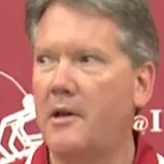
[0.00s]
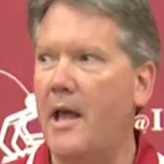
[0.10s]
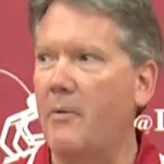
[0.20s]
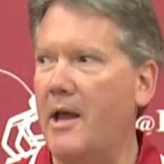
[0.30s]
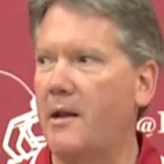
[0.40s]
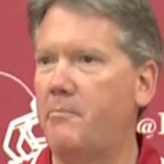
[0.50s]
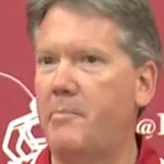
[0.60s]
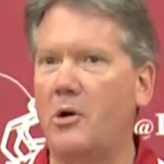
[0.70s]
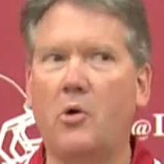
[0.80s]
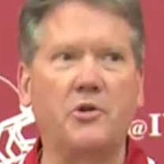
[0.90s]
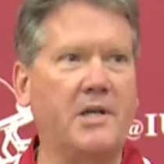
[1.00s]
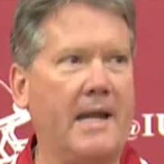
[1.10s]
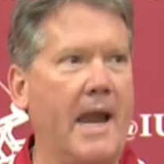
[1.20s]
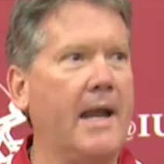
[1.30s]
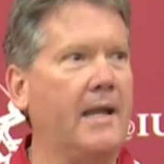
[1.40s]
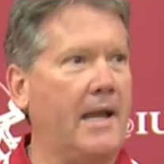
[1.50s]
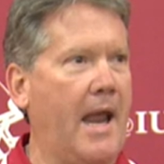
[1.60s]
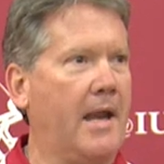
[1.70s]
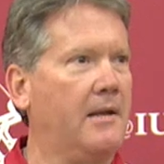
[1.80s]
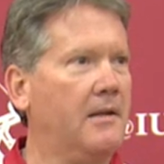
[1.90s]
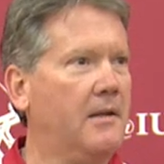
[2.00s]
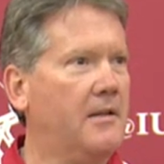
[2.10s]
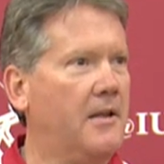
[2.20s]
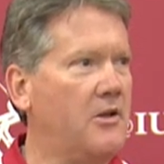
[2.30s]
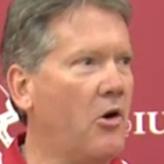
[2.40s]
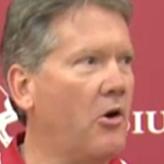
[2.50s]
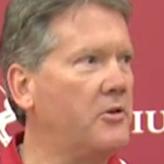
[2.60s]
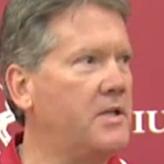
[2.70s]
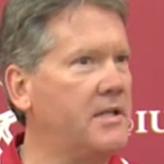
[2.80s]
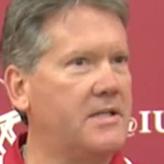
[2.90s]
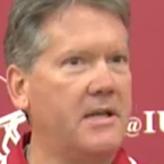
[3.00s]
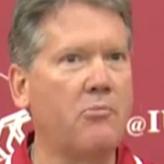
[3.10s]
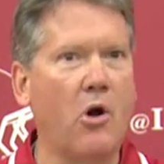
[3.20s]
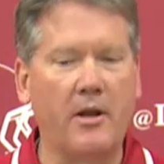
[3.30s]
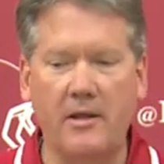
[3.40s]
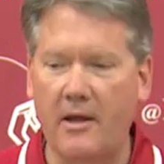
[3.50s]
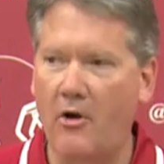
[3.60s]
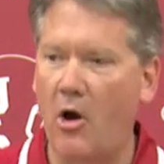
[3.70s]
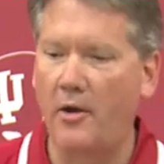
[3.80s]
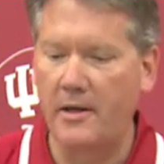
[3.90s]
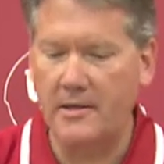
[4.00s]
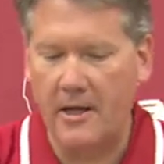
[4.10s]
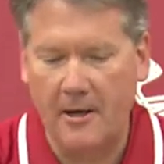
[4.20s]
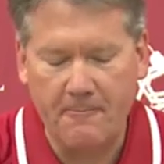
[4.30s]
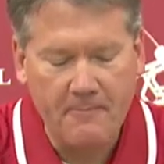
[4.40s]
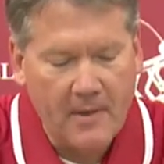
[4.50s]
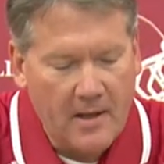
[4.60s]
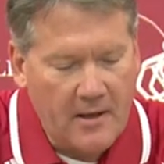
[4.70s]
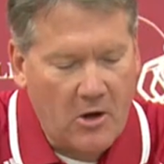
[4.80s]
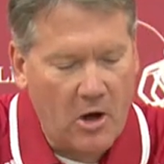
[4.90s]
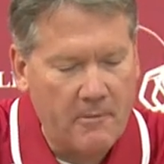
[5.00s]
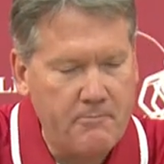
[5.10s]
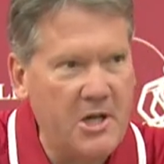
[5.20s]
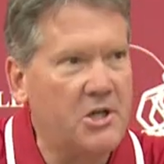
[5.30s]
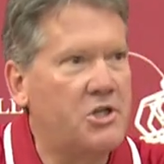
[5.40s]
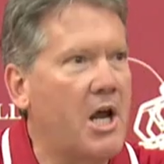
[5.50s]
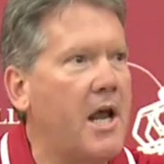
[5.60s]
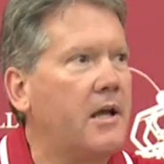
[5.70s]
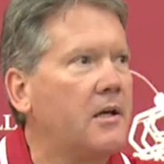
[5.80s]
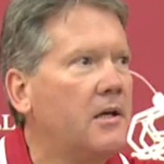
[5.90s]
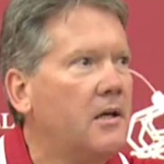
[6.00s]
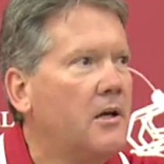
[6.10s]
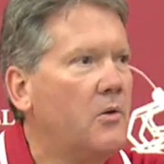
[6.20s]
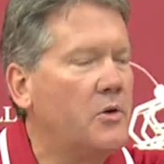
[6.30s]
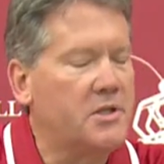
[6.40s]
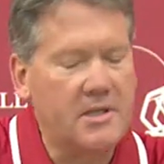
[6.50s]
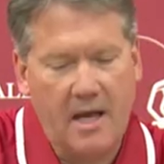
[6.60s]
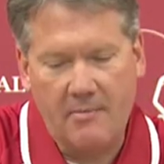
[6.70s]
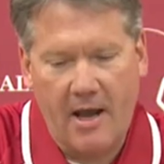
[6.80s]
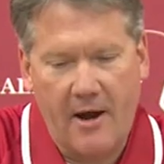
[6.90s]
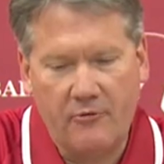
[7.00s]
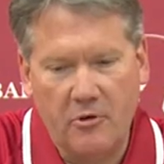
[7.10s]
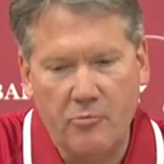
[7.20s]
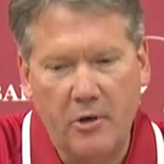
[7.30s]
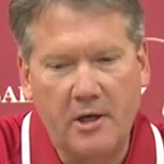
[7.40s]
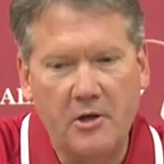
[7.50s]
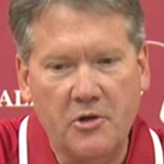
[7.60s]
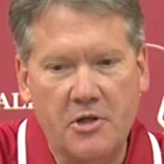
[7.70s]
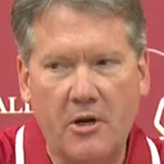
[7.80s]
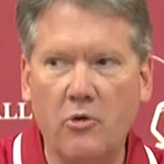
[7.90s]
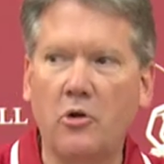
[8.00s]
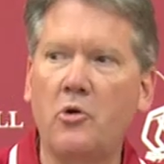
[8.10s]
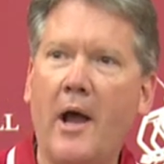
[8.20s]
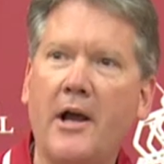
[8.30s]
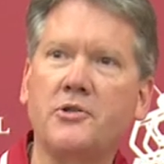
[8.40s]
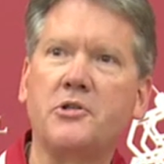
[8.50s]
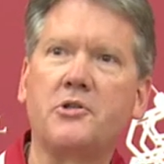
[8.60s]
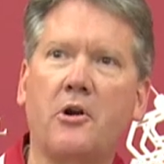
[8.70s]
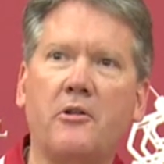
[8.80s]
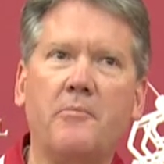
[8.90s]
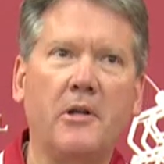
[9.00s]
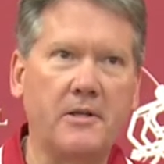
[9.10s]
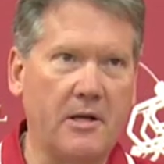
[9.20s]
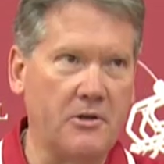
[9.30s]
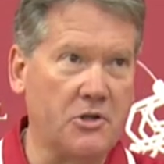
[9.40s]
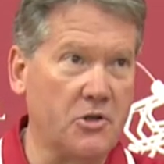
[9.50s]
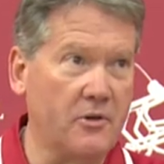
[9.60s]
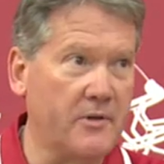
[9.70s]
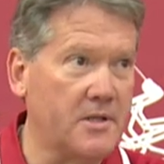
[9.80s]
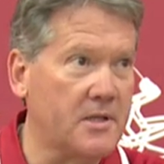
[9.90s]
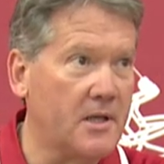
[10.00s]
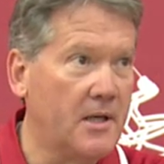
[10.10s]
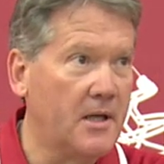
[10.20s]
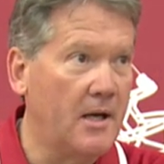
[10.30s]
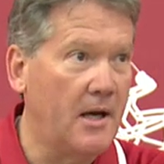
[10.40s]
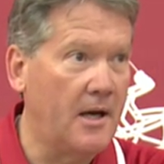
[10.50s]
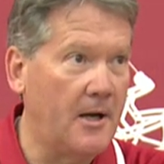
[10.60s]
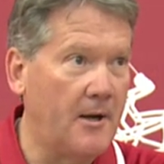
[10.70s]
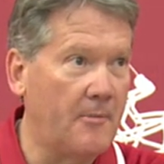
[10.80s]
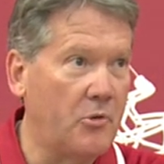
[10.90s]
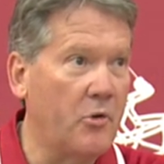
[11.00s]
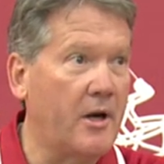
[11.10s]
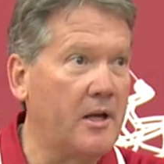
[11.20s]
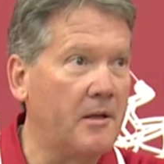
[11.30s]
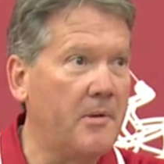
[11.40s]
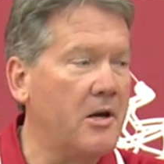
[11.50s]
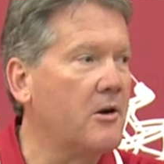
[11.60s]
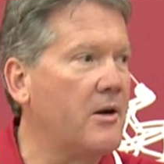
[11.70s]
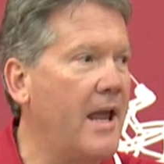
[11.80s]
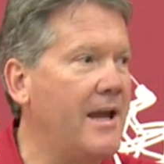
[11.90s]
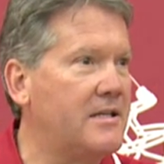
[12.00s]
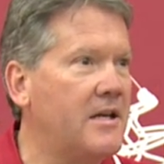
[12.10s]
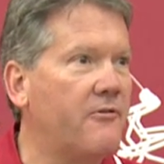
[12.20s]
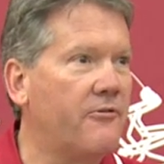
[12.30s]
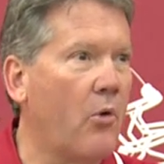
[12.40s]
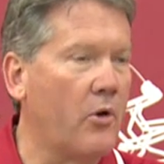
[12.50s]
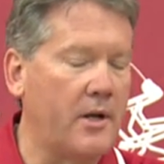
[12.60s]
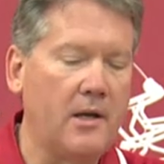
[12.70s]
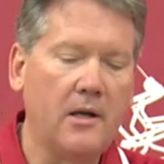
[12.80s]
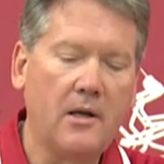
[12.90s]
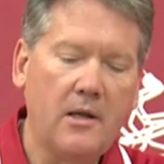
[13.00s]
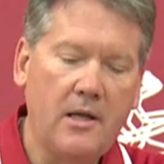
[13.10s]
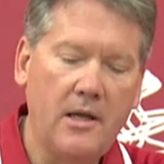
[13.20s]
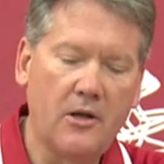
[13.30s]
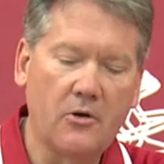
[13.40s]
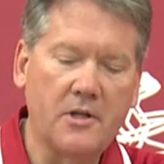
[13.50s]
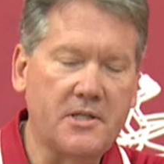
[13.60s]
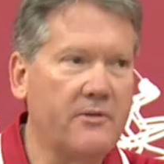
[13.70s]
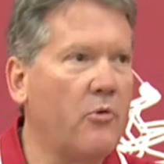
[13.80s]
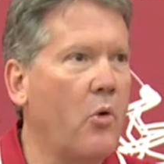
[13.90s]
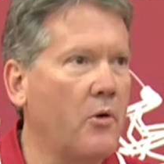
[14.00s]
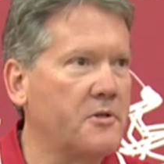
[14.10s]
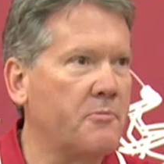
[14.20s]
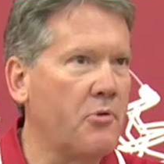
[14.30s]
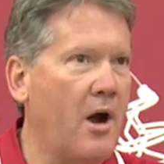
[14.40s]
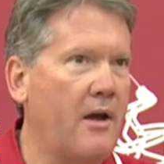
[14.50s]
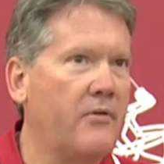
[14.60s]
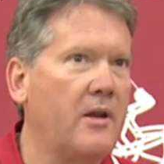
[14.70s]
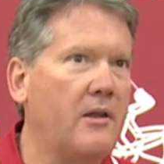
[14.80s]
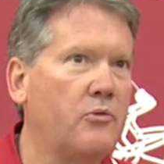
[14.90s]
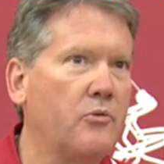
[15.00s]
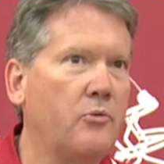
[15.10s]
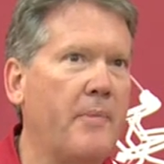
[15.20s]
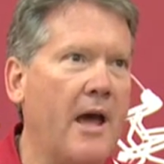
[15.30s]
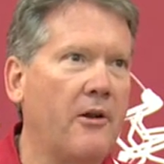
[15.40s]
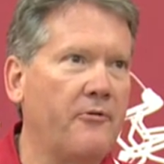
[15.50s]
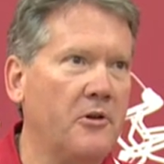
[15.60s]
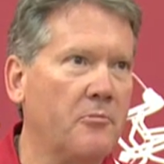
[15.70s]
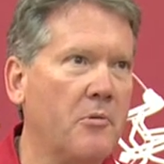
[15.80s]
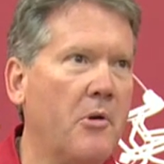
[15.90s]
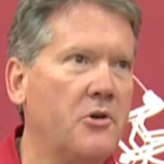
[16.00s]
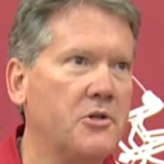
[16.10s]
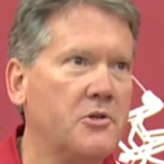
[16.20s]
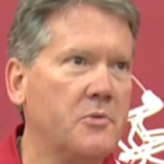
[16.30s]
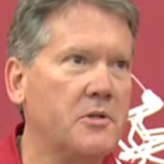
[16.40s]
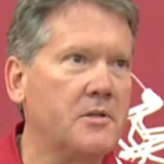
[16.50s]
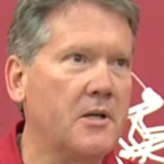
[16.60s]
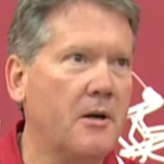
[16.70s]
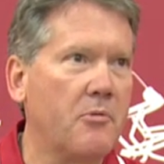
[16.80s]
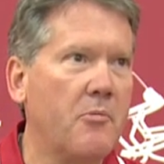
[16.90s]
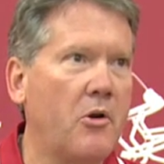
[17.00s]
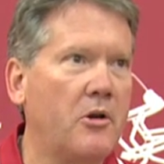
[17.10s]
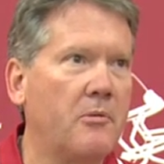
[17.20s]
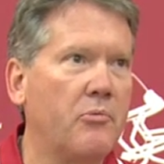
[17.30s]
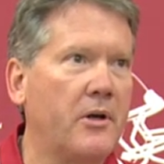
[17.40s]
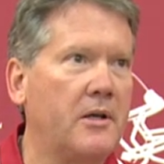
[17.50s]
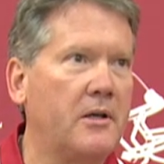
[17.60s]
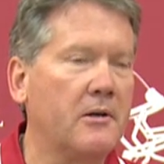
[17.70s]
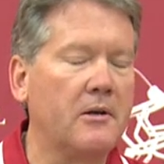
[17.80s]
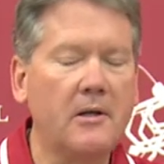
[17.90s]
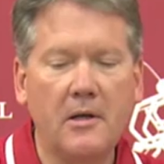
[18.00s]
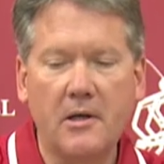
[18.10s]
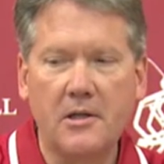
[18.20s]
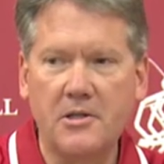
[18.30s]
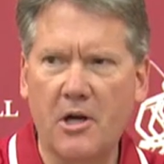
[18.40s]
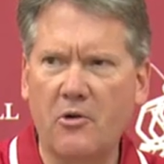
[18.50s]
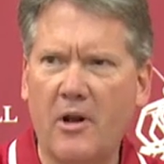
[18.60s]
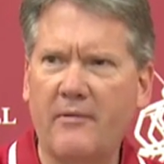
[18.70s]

Now we got a big old gigantic cannon that the ROTC brought in. They call it Big Jake, which is named after a brigadier general who actually started the military service curriculum here in 1840, entered the Civil War as a private, and through battlefield promotions was promoted to brigadier general.